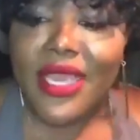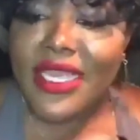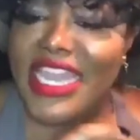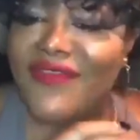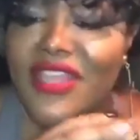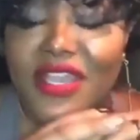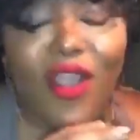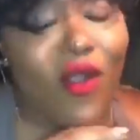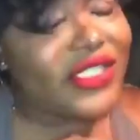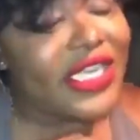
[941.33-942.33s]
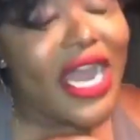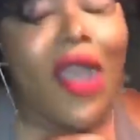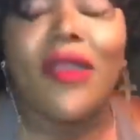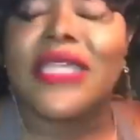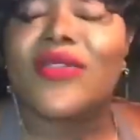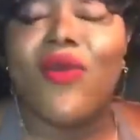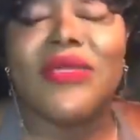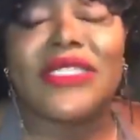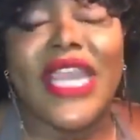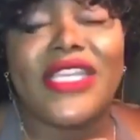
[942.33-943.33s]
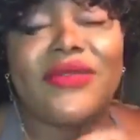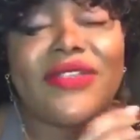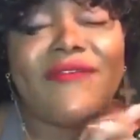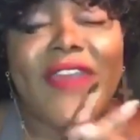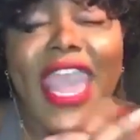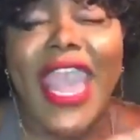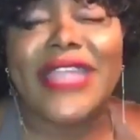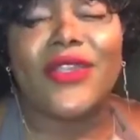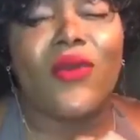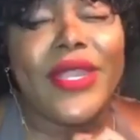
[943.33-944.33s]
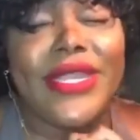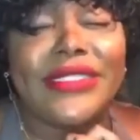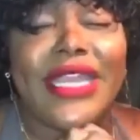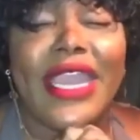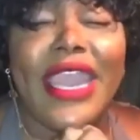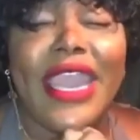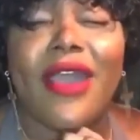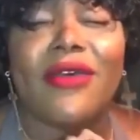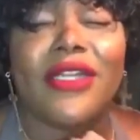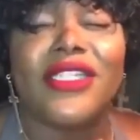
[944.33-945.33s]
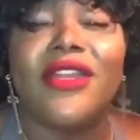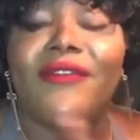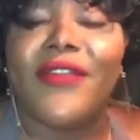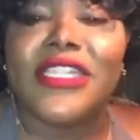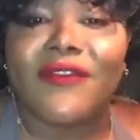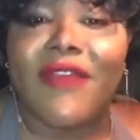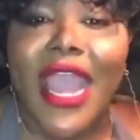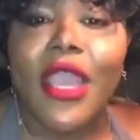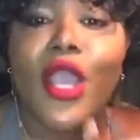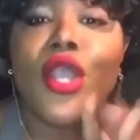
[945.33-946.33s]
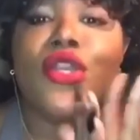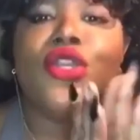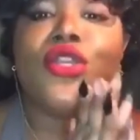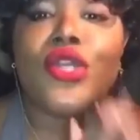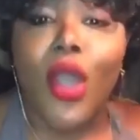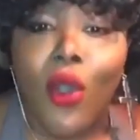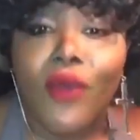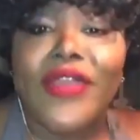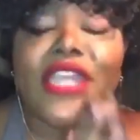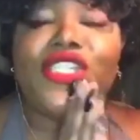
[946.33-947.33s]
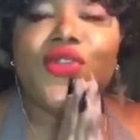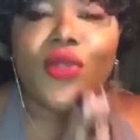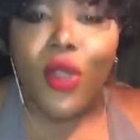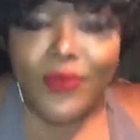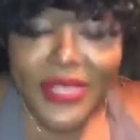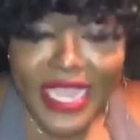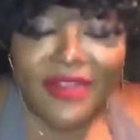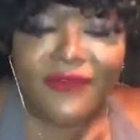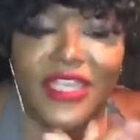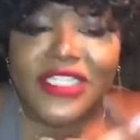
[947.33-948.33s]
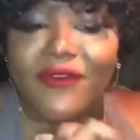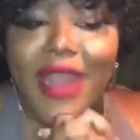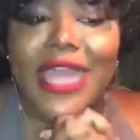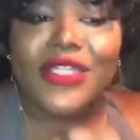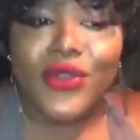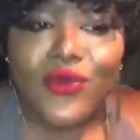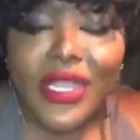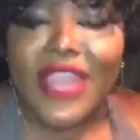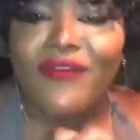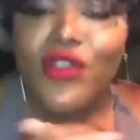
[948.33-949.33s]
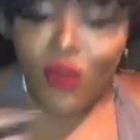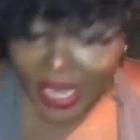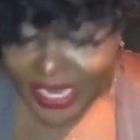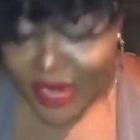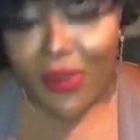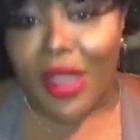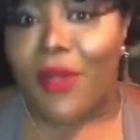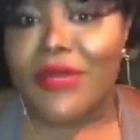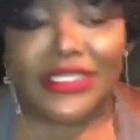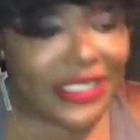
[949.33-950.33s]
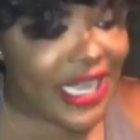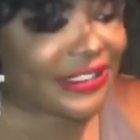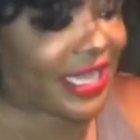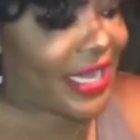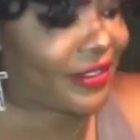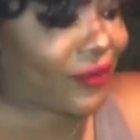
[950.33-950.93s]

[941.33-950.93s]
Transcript: If you're going to send all us homosexuals and fags and queens to hell or to the fish fry, know that you're going to be at the fish fry too if you anywhere on this list. And